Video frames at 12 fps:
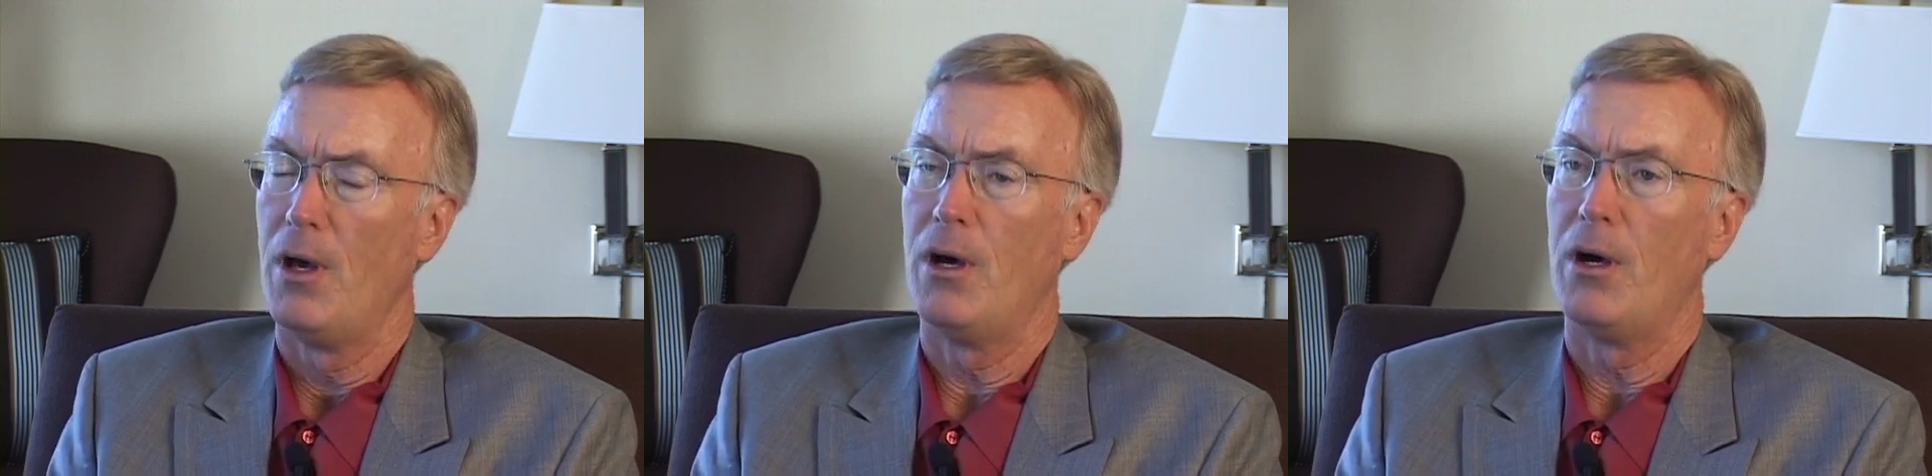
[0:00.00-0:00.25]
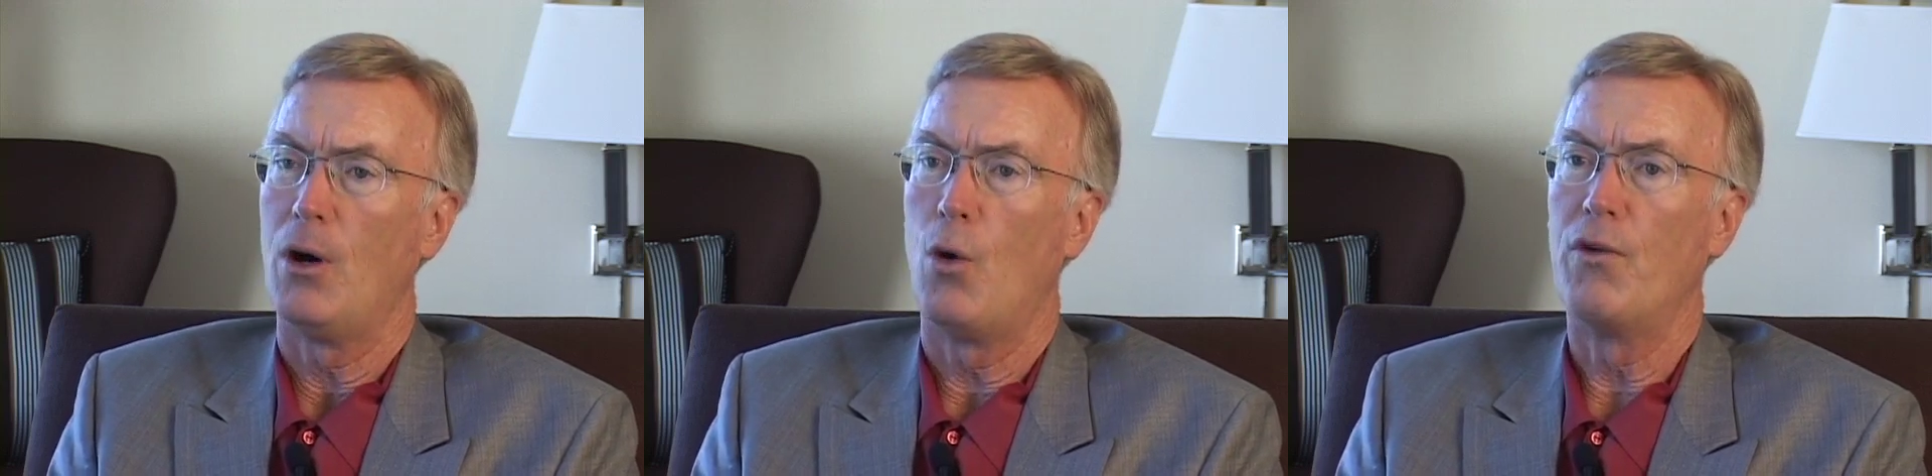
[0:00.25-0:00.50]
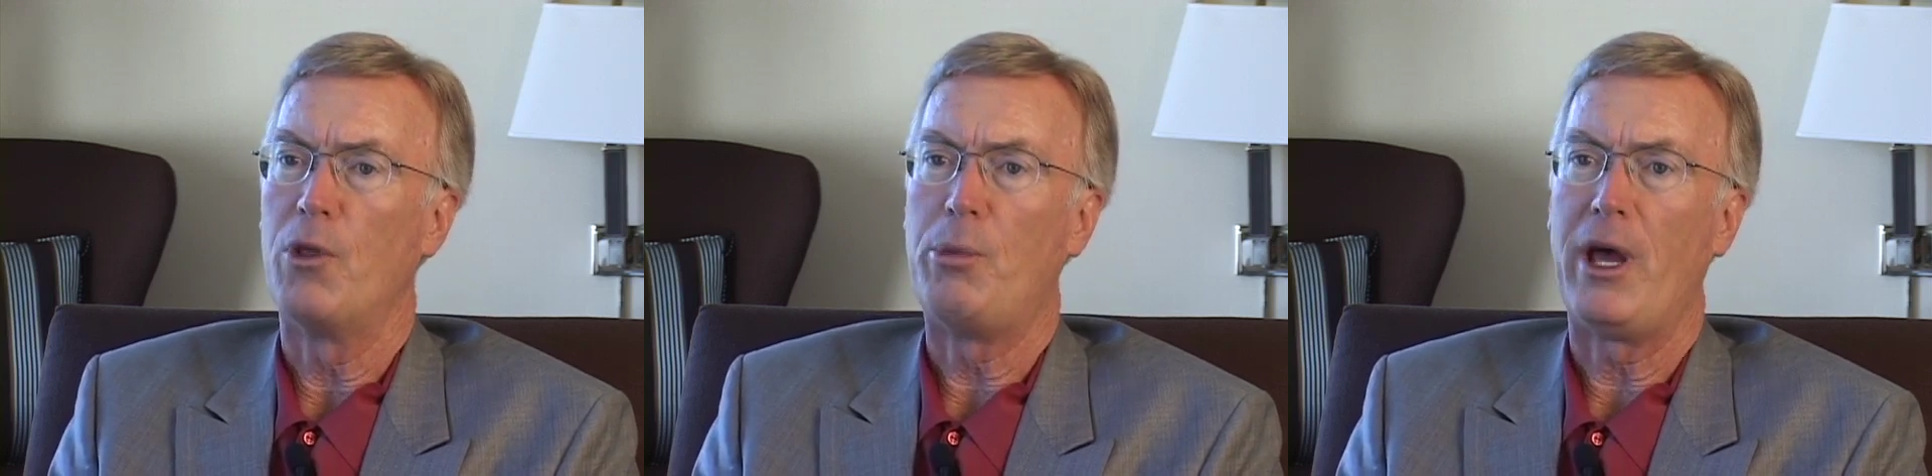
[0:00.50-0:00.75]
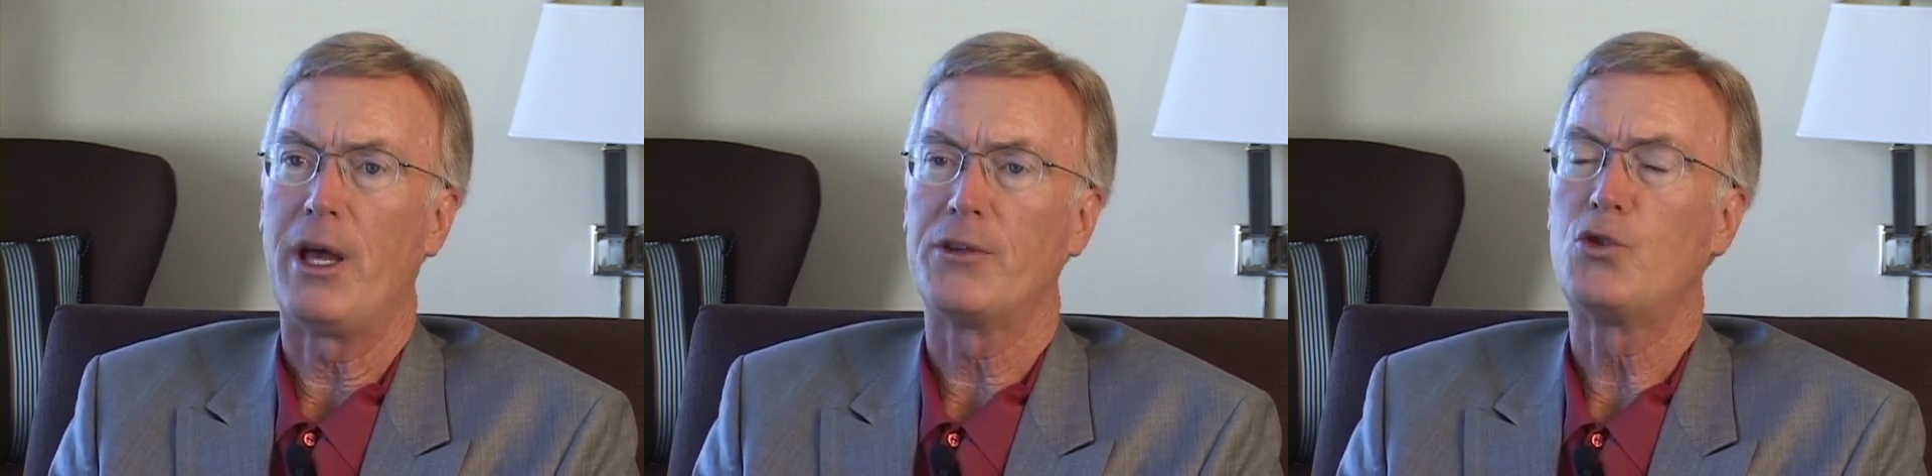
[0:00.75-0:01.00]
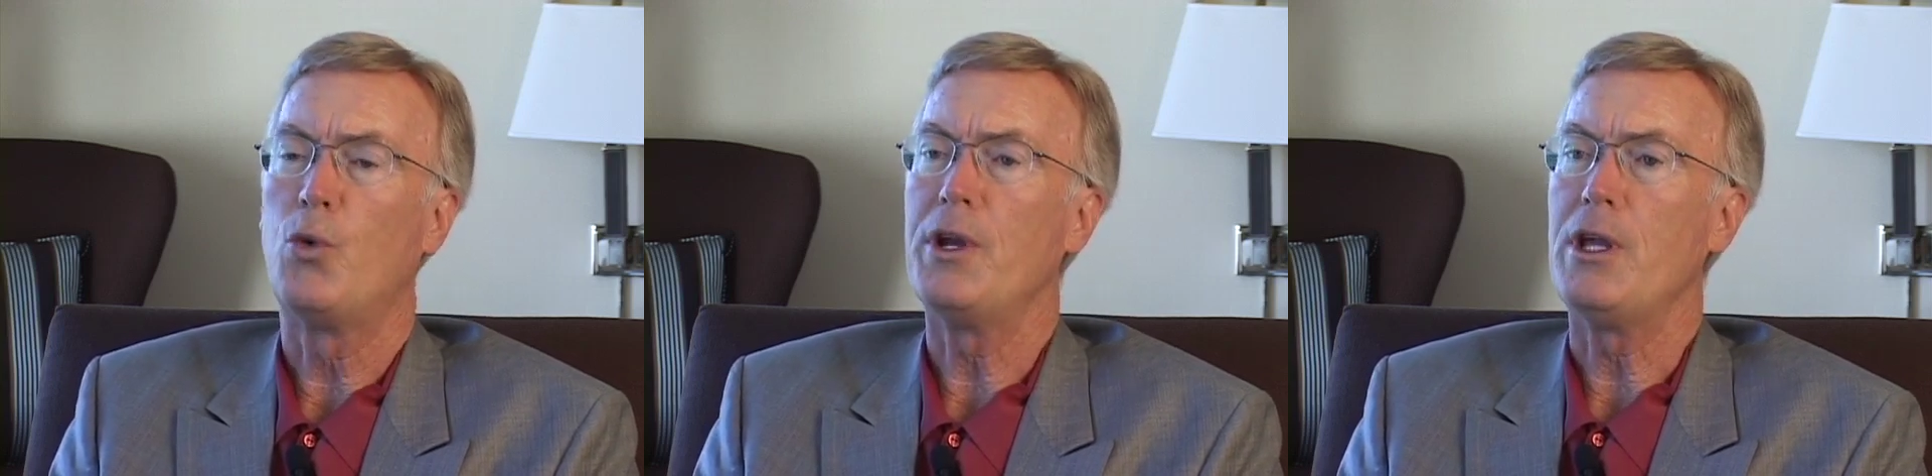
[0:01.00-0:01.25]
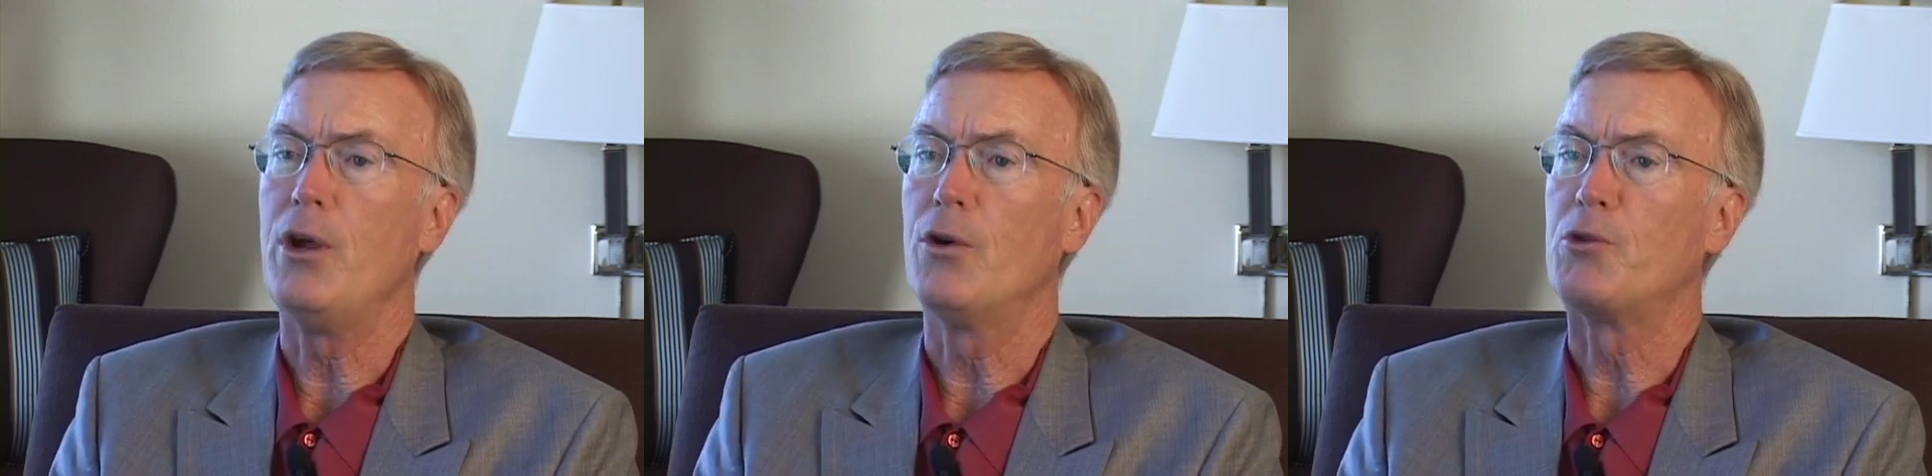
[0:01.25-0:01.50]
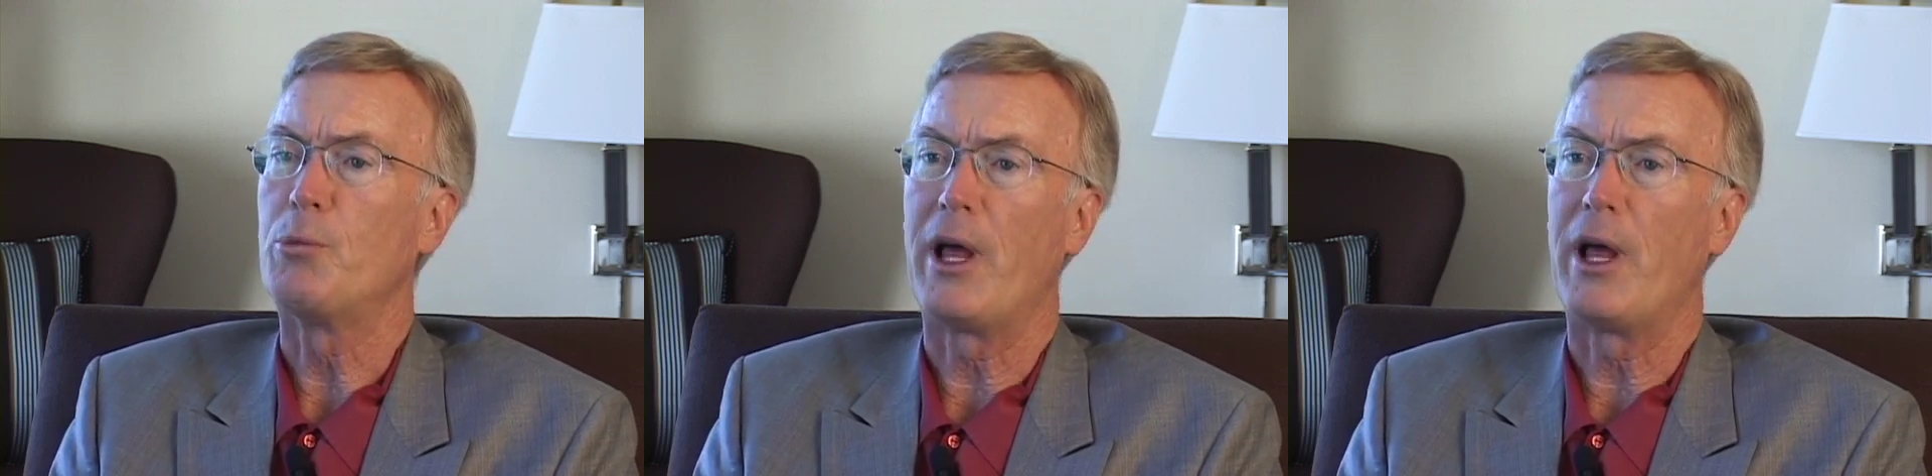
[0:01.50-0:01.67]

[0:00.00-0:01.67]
Over the past 20 years,